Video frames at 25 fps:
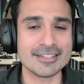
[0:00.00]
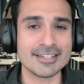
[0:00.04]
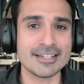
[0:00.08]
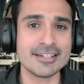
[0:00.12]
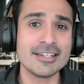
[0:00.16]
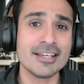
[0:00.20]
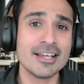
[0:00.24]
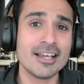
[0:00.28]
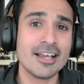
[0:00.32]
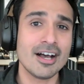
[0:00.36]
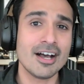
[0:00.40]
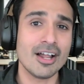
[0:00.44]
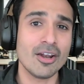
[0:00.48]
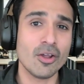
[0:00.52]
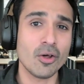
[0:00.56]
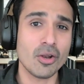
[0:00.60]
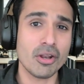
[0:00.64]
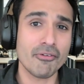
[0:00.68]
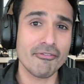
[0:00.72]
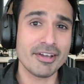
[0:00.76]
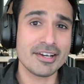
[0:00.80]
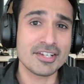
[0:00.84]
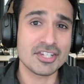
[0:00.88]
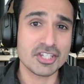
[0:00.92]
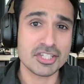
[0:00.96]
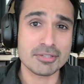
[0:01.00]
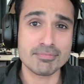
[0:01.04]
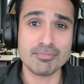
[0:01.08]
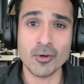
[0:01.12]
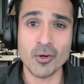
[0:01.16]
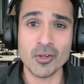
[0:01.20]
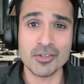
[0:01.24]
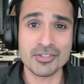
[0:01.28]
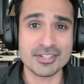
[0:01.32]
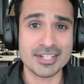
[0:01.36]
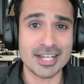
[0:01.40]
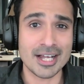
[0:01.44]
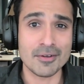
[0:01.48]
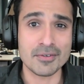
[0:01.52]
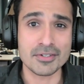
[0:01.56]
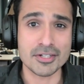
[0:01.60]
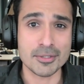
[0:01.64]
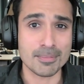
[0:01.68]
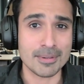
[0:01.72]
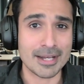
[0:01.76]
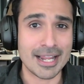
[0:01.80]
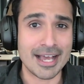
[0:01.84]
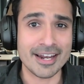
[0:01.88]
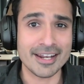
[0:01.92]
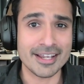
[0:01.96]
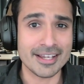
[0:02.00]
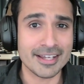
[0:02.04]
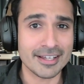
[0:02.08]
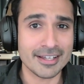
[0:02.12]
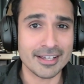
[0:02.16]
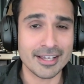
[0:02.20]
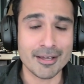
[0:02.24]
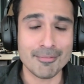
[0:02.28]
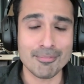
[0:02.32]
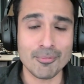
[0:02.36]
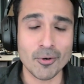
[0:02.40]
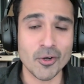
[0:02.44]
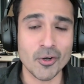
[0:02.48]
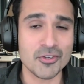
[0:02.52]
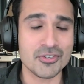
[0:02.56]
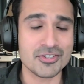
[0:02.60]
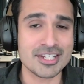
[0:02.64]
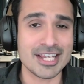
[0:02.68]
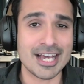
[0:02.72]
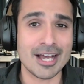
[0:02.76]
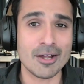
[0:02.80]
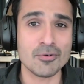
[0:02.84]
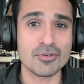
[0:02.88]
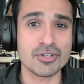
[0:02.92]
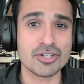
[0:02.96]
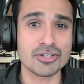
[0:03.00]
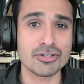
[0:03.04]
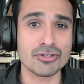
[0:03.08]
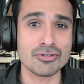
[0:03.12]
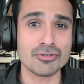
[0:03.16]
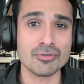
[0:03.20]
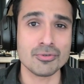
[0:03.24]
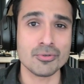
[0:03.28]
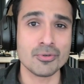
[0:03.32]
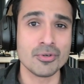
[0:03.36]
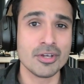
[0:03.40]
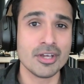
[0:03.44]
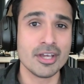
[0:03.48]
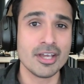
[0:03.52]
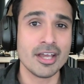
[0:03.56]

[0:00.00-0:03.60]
And a lot of it just boils down to planning. It boils down to